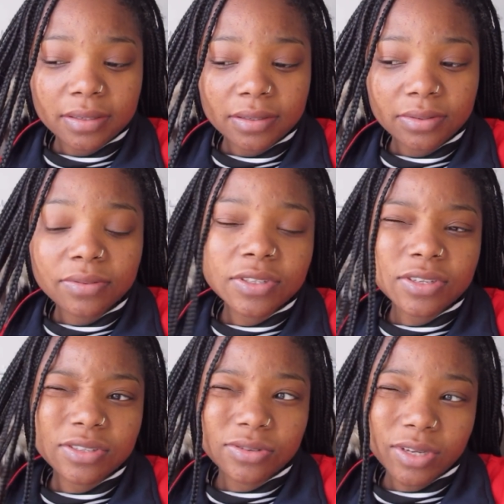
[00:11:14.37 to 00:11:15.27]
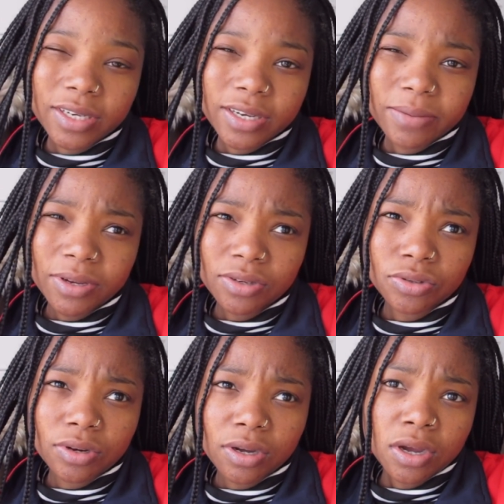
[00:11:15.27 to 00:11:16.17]
two videos to edit am I
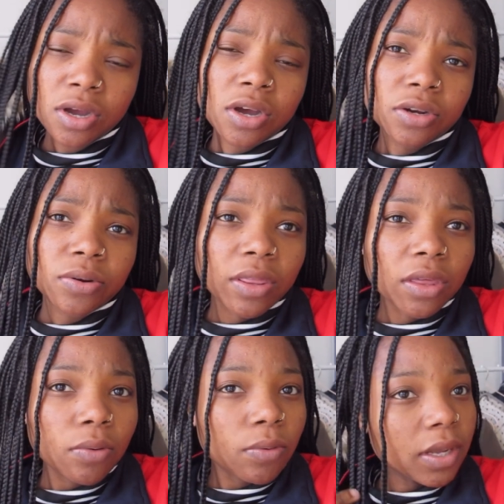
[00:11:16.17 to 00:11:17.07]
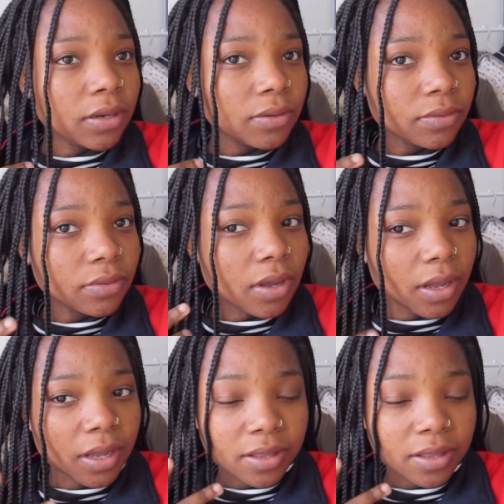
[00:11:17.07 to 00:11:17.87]
sure no I think one uh,